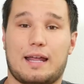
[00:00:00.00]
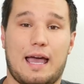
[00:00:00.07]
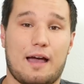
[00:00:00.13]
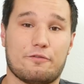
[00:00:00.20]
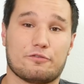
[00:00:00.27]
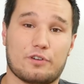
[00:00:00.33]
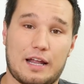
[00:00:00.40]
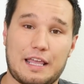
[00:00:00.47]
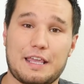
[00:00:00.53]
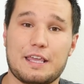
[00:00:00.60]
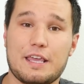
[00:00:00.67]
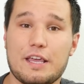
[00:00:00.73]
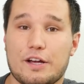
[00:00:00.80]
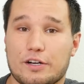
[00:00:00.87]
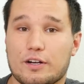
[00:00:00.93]
I have right
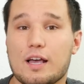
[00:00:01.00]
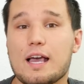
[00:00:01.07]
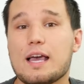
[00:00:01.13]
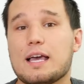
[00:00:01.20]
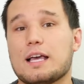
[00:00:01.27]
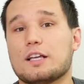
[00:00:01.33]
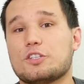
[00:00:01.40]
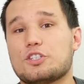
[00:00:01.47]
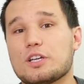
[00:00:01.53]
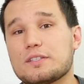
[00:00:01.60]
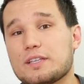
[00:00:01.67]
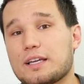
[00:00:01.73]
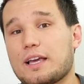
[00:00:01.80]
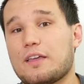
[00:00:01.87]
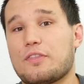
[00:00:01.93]
here. And just
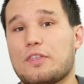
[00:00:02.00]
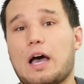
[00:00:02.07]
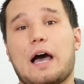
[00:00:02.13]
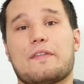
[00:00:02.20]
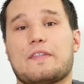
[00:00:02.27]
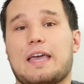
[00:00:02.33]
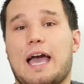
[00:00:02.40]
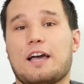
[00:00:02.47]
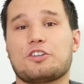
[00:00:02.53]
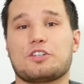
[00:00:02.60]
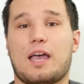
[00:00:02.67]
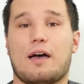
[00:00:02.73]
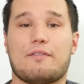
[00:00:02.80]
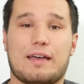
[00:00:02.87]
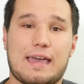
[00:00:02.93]
like I thought, they actually
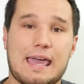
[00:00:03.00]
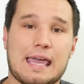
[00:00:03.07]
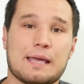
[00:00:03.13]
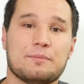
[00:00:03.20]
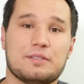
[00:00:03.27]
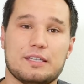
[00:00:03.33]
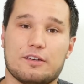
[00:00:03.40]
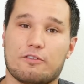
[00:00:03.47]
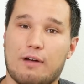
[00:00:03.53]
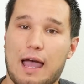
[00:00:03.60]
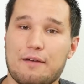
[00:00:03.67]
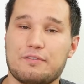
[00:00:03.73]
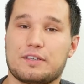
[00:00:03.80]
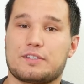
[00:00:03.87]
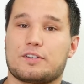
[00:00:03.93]
have an AMD
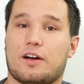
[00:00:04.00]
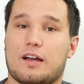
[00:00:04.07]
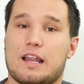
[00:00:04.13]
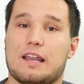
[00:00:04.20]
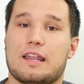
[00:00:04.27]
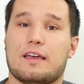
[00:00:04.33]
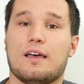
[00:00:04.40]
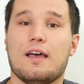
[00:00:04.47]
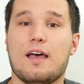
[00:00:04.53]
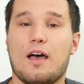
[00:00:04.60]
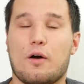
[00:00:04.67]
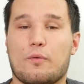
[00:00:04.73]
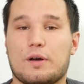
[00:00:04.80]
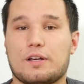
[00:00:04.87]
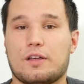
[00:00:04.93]
graphics card in it,
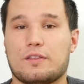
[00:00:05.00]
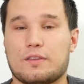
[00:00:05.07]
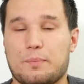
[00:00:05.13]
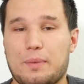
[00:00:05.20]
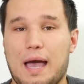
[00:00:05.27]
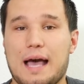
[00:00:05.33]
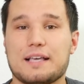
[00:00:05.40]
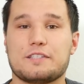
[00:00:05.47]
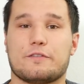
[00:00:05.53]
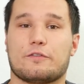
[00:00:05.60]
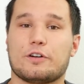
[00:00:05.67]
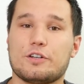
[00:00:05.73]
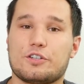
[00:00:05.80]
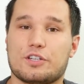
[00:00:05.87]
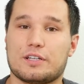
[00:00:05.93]
when in the past
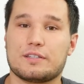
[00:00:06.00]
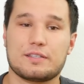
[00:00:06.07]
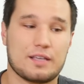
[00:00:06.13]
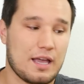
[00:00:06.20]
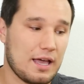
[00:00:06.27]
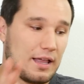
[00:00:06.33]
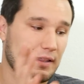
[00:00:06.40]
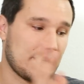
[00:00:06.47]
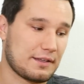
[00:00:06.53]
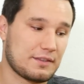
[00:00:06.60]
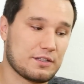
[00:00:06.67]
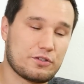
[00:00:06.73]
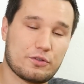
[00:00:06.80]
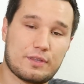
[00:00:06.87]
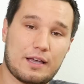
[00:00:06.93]
versions, like the
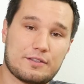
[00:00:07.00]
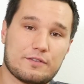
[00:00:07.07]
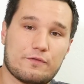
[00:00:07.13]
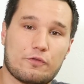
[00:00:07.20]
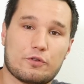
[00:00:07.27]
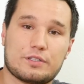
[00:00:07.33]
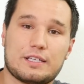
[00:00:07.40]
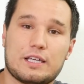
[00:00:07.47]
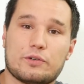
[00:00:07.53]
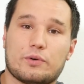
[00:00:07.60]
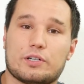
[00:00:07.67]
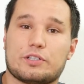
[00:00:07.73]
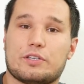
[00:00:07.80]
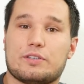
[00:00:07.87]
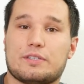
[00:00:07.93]
2014
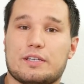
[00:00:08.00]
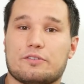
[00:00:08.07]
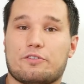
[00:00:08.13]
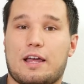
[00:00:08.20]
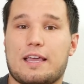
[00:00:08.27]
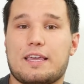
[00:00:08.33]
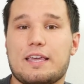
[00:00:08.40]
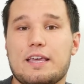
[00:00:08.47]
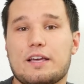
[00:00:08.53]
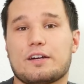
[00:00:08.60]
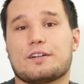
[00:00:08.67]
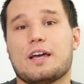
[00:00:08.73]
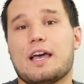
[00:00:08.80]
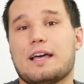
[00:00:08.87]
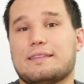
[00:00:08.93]
one you see right
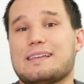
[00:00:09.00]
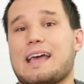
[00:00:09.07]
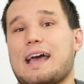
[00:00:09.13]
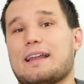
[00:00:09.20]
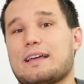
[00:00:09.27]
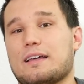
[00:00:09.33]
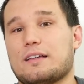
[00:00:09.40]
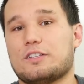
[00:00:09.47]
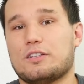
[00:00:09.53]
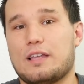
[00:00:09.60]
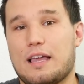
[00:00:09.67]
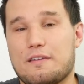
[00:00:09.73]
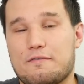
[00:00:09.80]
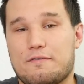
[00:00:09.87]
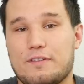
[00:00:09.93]
here, they had a
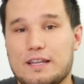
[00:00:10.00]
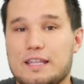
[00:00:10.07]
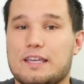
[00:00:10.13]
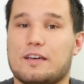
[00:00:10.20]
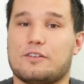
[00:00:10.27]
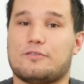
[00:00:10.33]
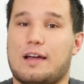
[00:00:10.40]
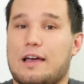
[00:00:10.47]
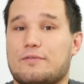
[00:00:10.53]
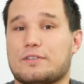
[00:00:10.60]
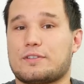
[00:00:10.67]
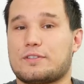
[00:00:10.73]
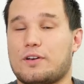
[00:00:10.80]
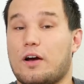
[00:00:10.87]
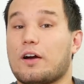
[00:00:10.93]
NVIDIA
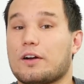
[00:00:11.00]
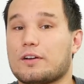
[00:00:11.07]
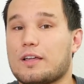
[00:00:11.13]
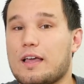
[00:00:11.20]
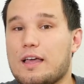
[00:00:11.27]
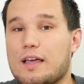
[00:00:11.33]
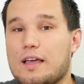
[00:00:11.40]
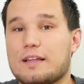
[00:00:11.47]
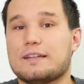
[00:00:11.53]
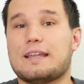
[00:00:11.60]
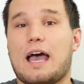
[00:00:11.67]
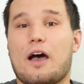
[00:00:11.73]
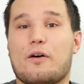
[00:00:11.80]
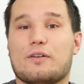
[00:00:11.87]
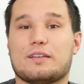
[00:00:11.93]
graphics card.
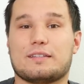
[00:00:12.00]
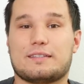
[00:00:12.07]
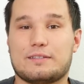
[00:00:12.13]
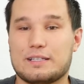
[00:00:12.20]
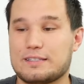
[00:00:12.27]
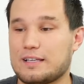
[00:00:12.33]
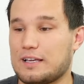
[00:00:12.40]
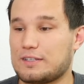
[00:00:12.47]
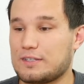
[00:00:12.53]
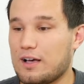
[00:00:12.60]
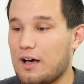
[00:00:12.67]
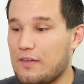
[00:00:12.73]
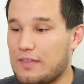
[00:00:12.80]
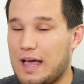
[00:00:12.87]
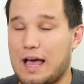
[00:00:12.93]
Now, since I
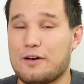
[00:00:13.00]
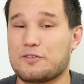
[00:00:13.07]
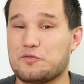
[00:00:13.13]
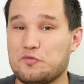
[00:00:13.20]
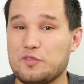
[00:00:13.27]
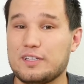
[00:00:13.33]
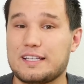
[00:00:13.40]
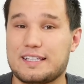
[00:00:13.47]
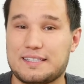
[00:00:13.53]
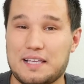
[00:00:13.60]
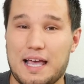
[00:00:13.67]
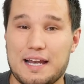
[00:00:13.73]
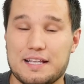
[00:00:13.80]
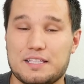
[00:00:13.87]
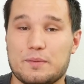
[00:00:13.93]
saw that, I was really
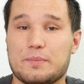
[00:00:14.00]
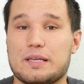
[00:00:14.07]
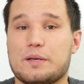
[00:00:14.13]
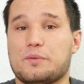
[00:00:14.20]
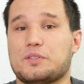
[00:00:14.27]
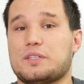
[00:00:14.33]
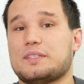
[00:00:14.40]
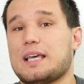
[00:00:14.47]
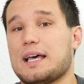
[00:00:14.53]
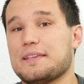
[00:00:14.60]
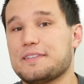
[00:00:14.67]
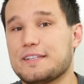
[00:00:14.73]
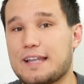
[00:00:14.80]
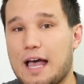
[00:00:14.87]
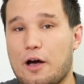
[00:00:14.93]
excited to be able to
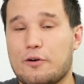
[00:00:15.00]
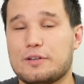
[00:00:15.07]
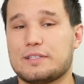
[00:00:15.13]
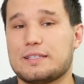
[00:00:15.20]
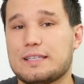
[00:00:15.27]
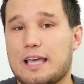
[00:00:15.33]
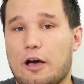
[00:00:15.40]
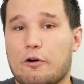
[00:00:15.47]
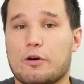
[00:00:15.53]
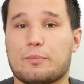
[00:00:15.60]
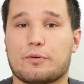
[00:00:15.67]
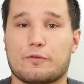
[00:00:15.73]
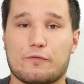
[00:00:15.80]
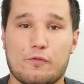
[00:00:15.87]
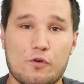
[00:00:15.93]
test it out and see how it
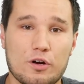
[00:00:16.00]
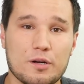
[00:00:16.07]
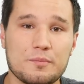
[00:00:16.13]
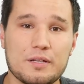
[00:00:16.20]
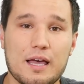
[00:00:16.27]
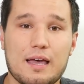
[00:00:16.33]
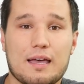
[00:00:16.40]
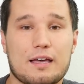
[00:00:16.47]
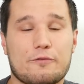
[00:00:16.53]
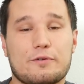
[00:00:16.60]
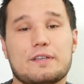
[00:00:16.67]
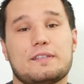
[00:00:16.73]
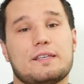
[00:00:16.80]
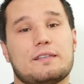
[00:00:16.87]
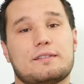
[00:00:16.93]
performed if
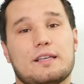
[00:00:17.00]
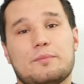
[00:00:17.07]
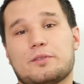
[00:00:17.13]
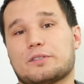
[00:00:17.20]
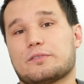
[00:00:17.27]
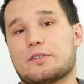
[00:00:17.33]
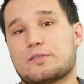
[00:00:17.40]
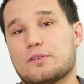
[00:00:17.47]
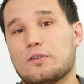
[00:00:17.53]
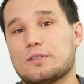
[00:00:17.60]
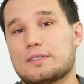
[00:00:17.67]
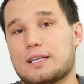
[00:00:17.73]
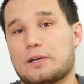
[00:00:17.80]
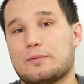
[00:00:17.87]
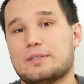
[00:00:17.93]
we see similar
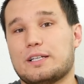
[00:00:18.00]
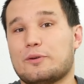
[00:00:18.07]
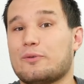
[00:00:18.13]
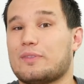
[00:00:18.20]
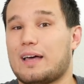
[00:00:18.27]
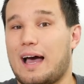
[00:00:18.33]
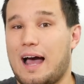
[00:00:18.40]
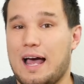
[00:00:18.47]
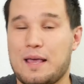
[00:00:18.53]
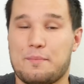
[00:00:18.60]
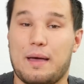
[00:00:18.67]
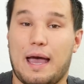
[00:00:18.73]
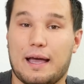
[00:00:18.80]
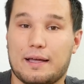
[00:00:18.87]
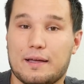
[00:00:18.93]
results like we did with the
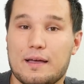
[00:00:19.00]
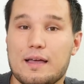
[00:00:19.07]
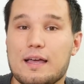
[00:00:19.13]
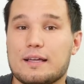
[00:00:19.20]
iMac.